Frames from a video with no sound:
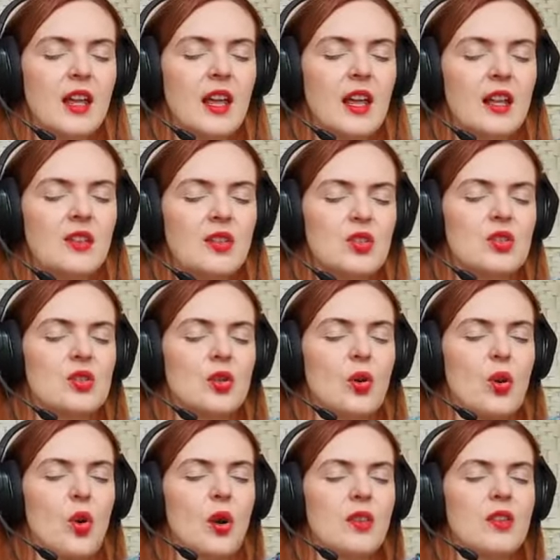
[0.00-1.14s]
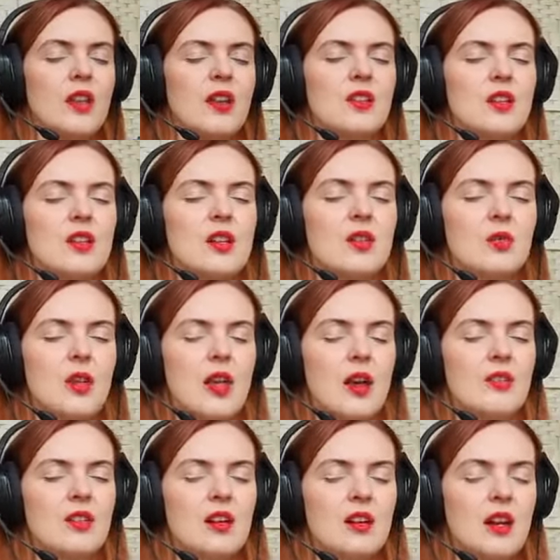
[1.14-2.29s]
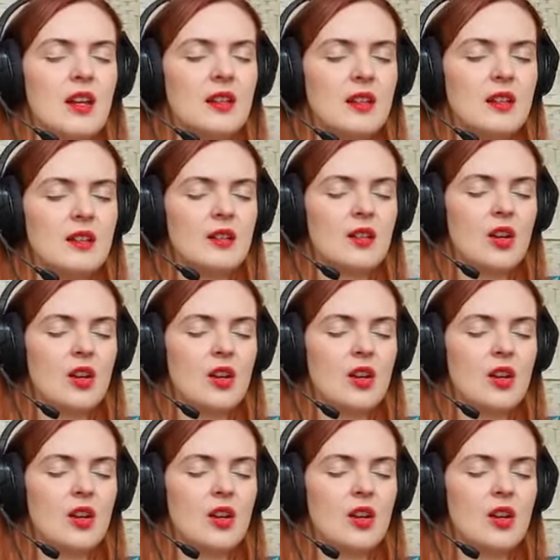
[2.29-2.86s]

And this container that we have created